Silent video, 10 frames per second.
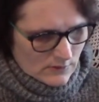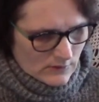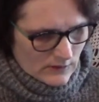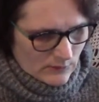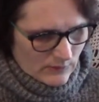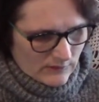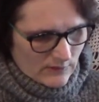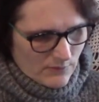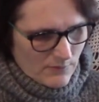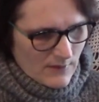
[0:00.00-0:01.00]
He was a
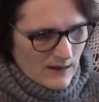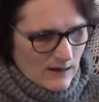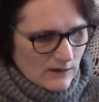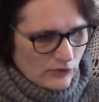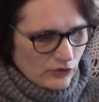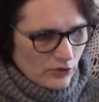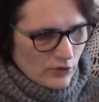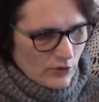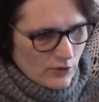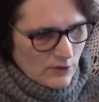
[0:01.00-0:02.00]

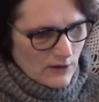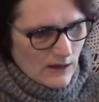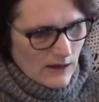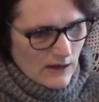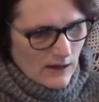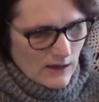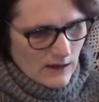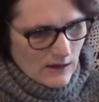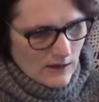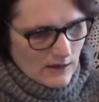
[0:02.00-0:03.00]
major
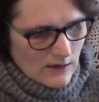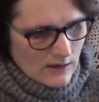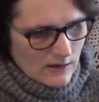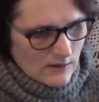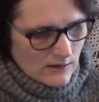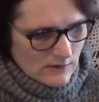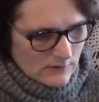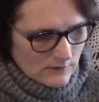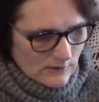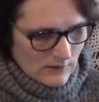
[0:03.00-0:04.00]
and